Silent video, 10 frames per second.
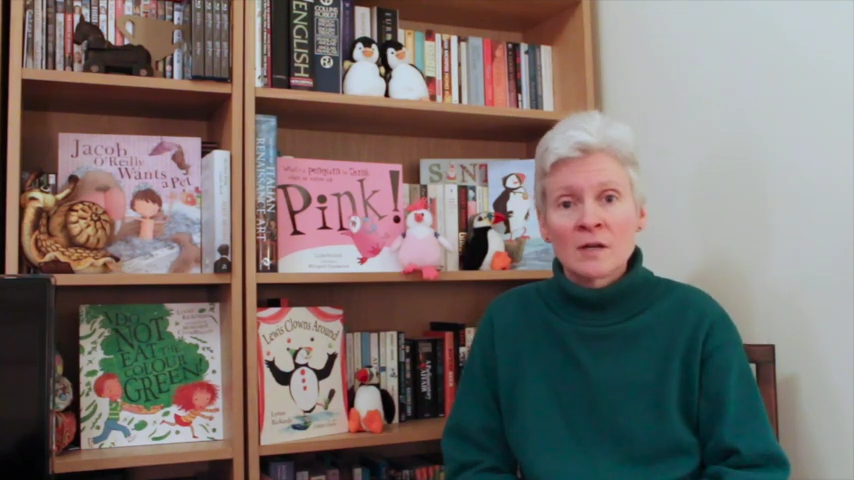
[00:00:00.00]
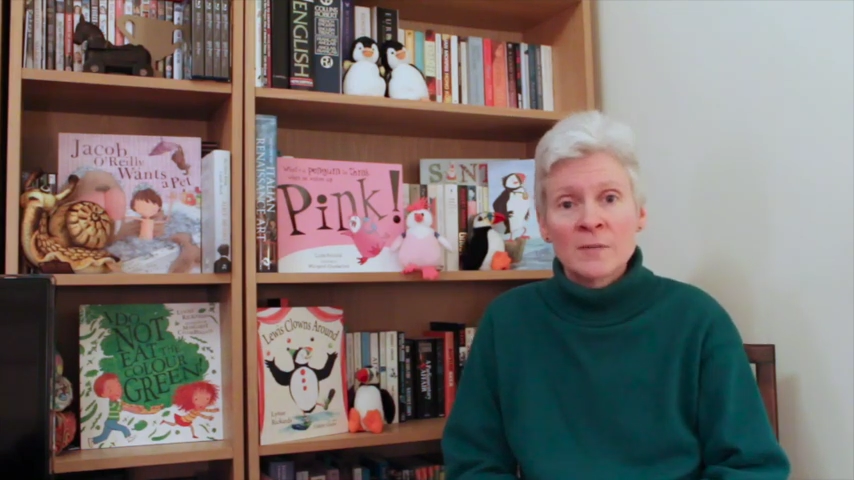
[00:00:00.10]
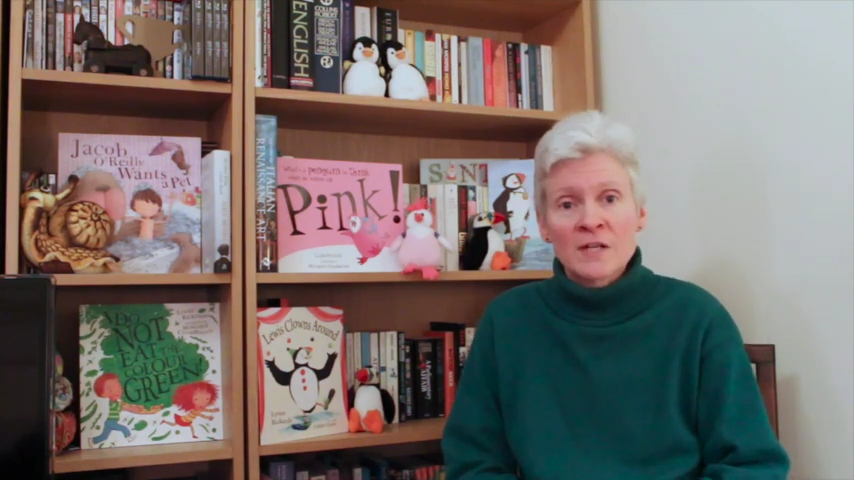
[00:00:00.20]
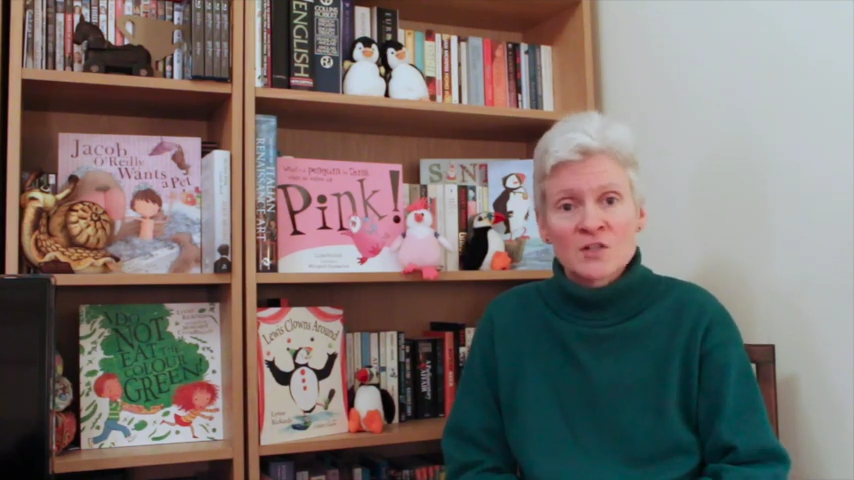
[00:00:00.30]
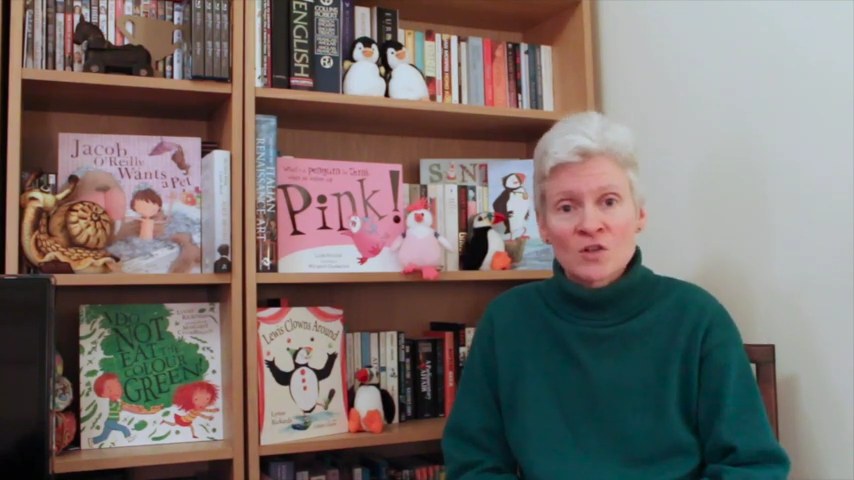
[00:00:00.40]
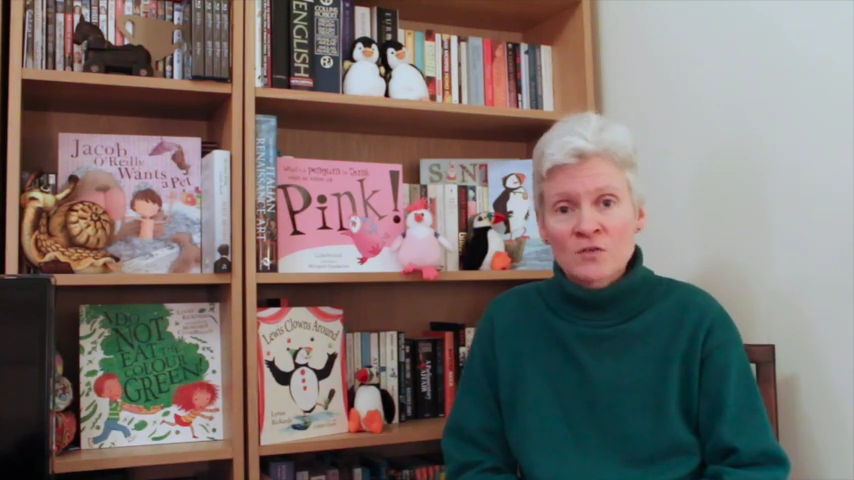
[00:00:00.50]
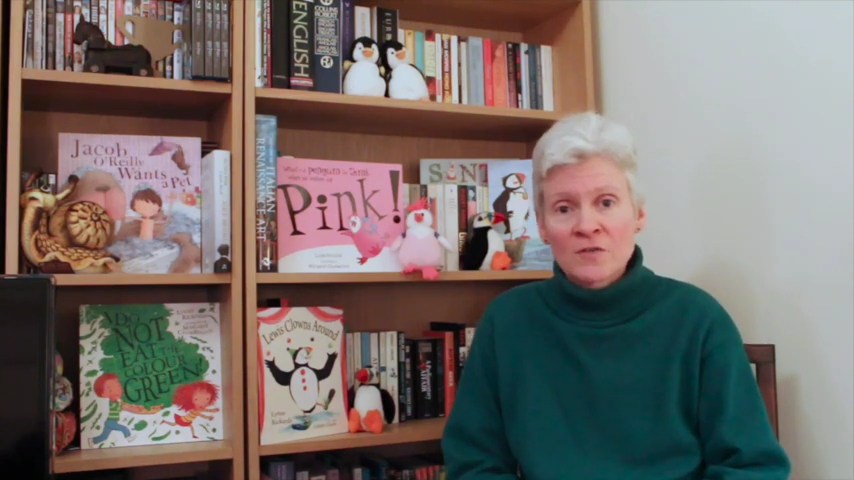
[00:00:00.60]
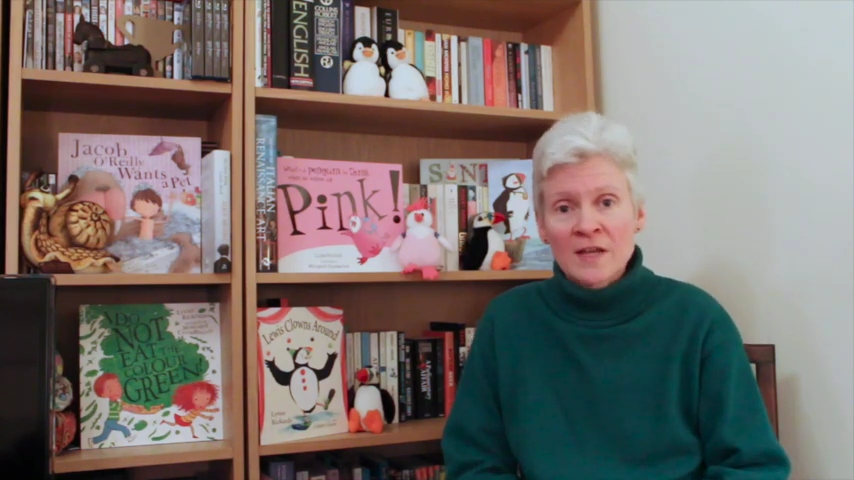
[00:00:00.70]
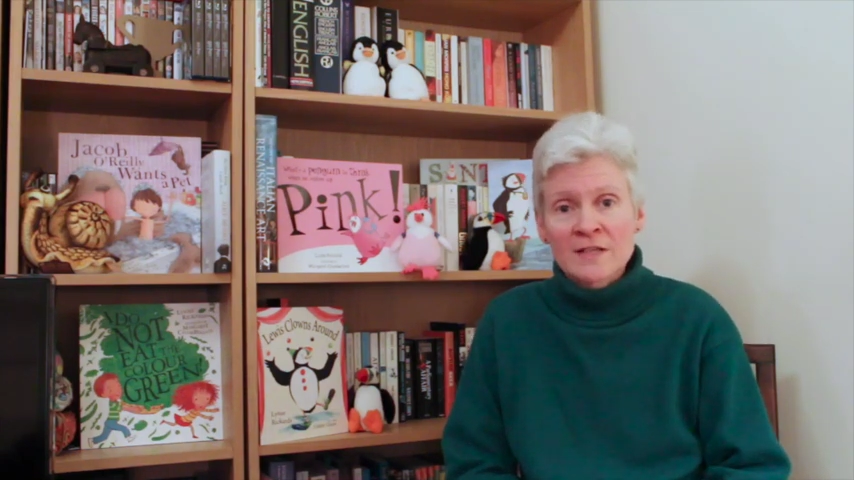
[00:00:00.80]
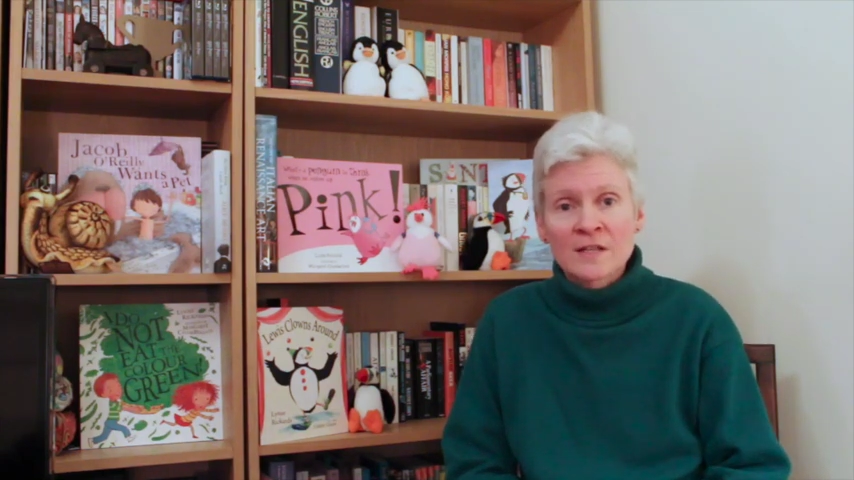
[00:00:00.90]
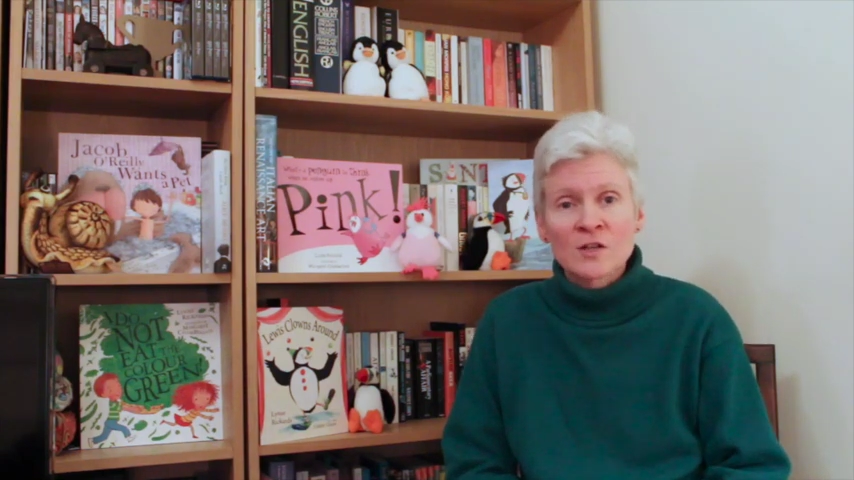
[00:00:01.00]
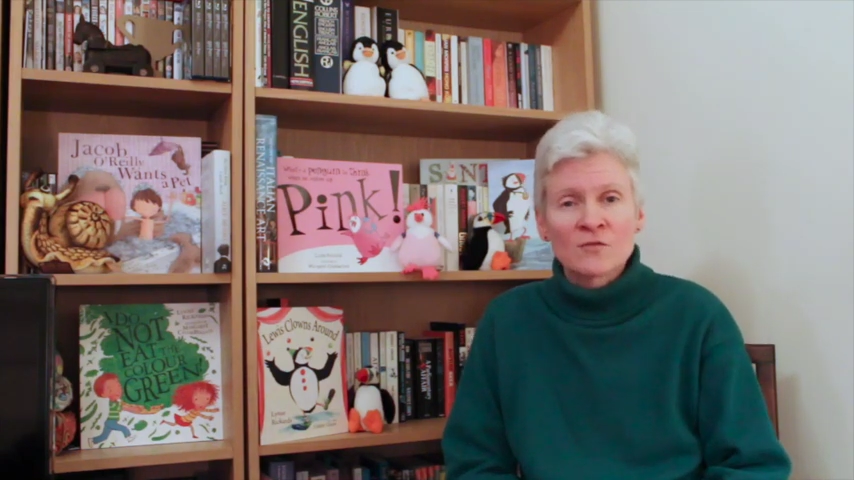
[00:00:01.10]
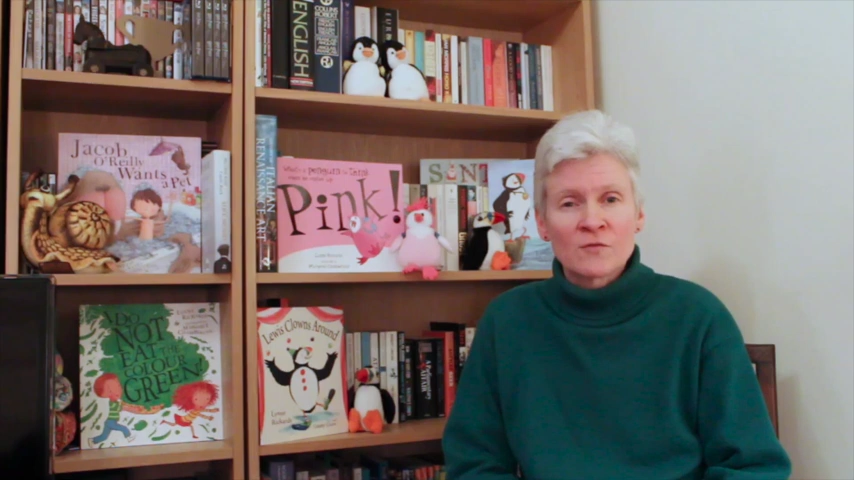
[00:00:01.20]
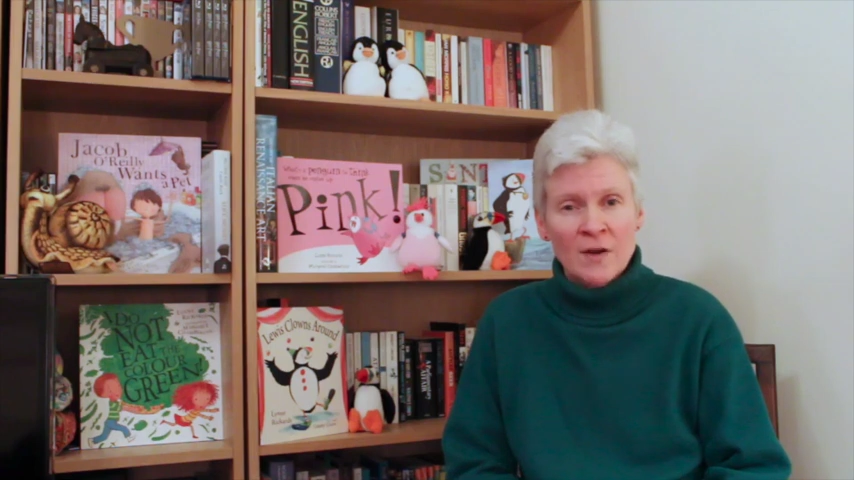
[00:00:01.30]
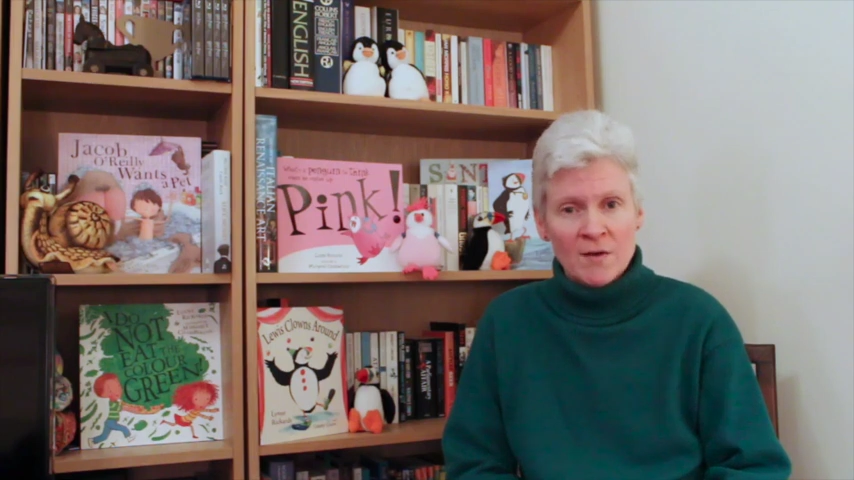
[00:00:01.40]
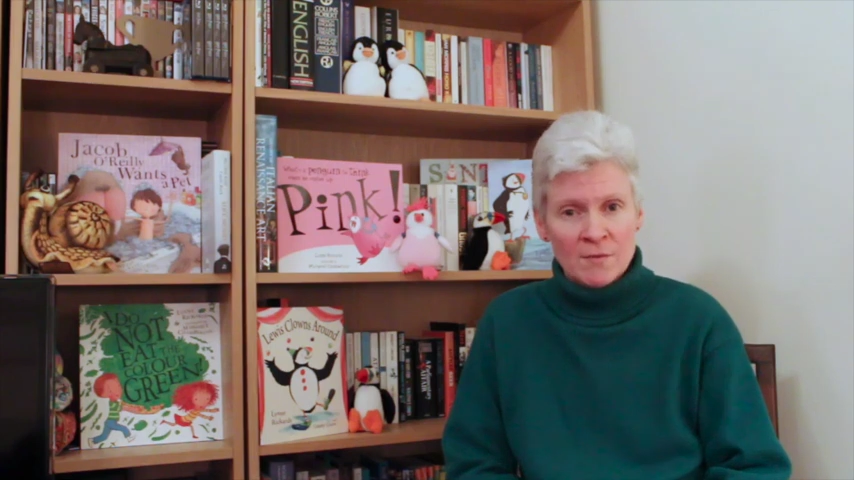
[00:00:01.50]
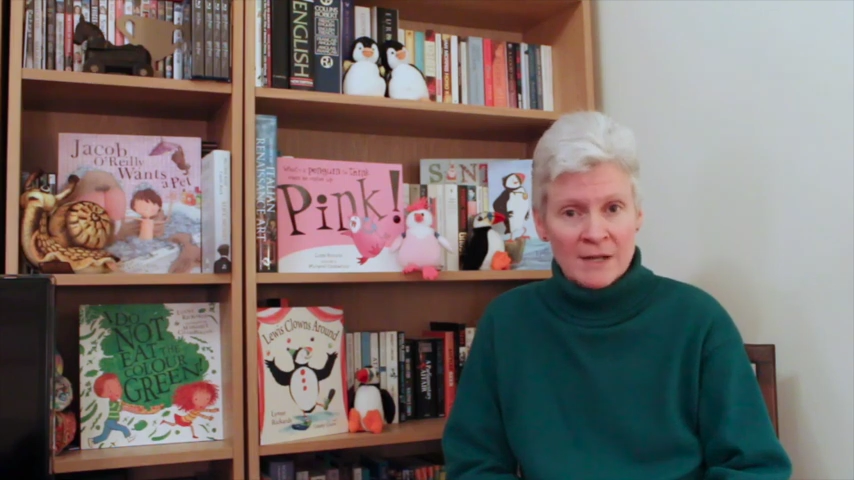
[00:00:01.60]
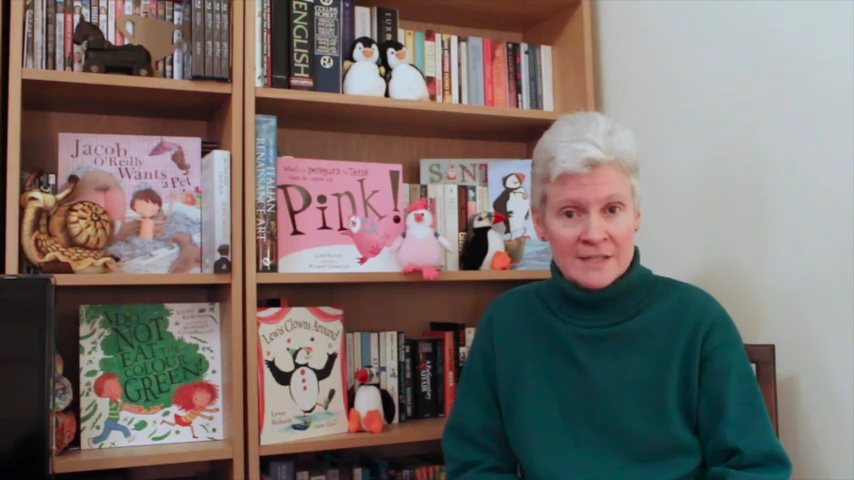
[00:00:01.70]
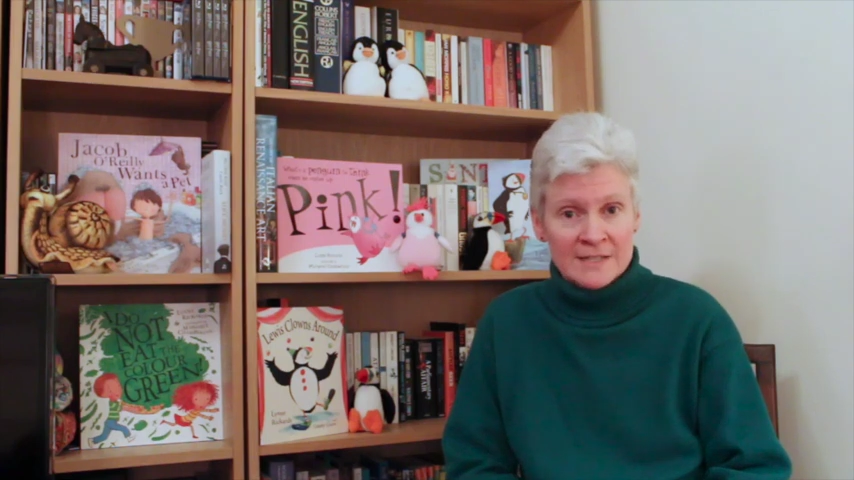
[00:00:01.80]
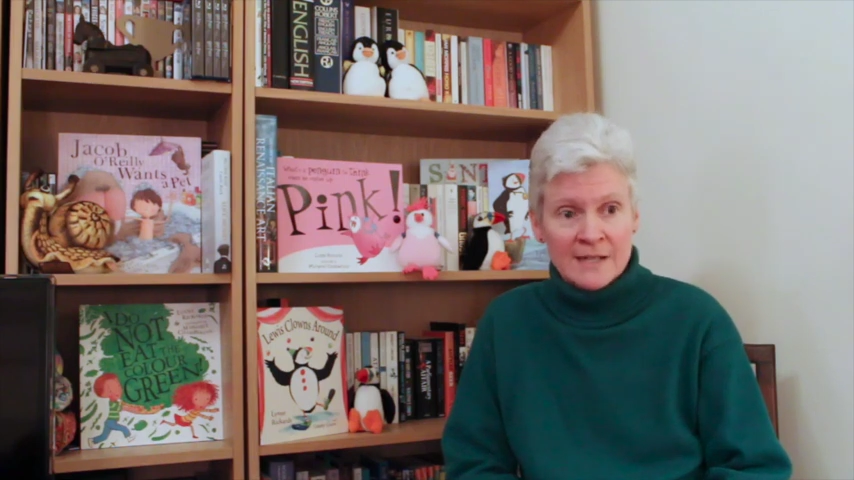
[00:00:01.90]
miniature things and looked very
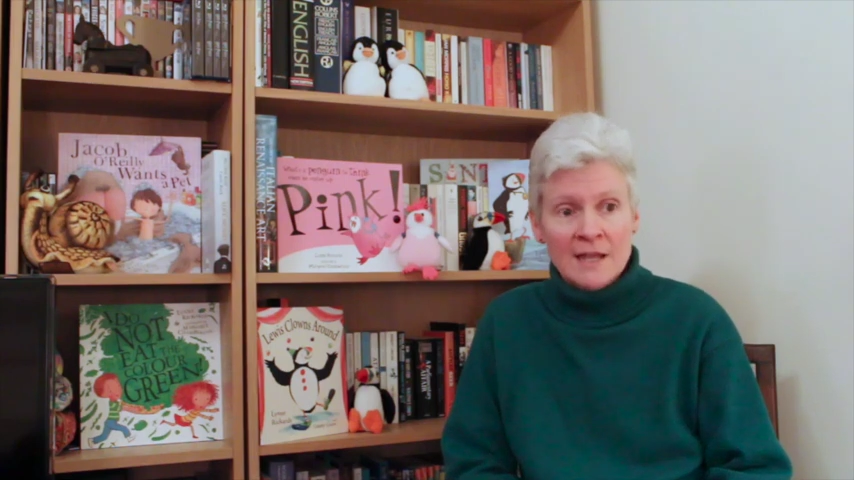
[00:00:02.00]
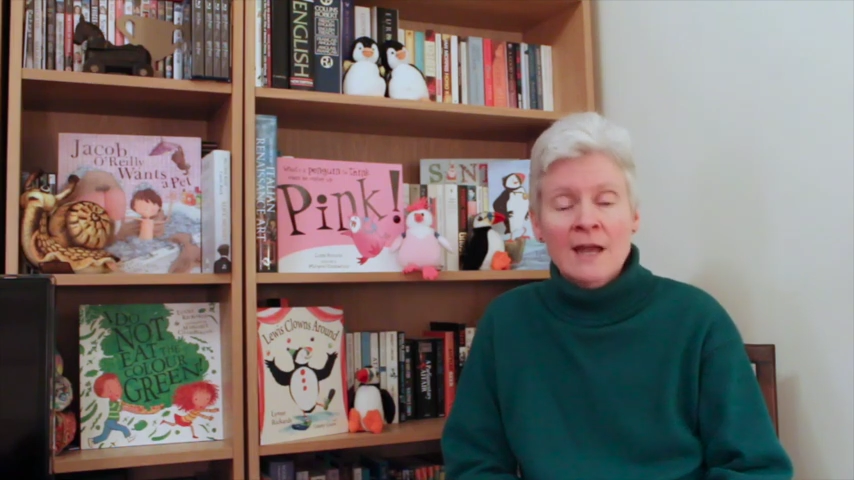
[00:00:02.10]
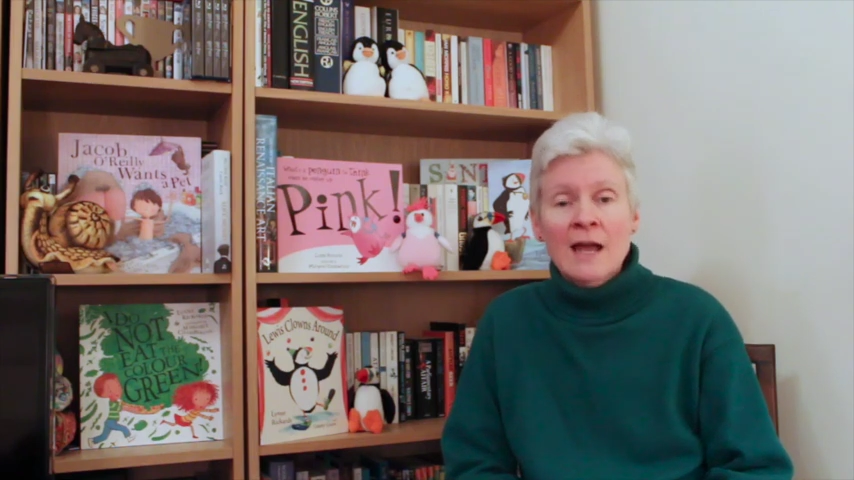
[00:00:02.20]
realistic.